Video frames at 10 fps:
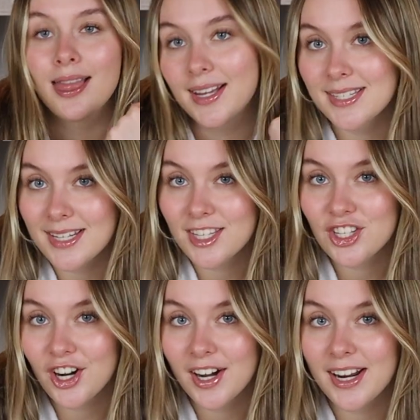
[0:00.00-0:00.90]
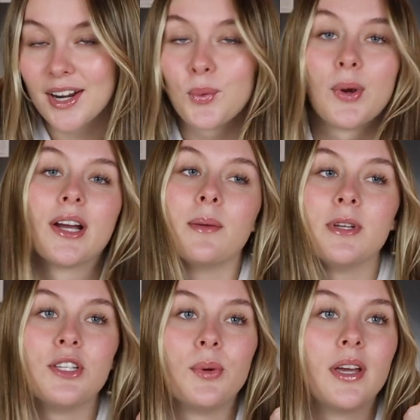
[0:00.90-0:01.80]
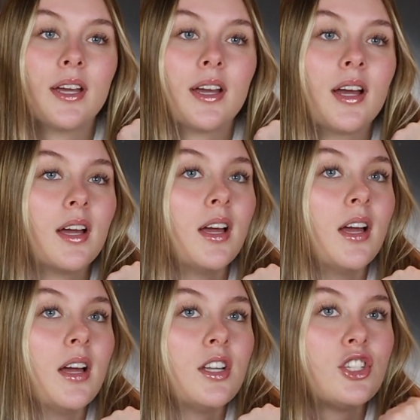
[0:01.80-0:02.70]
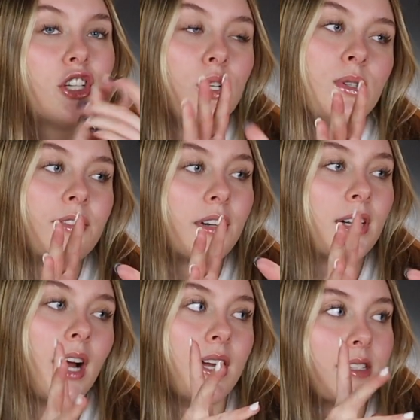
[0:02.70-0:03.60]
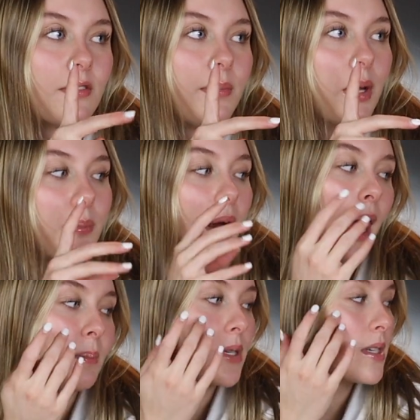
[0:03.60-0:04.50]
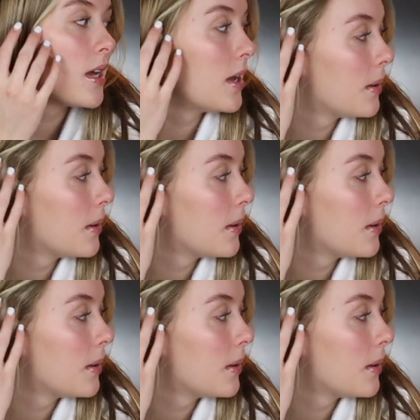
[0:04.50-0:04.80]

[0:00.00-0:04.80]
Let's get started. We're gonna be doing two different kinds of meal preps,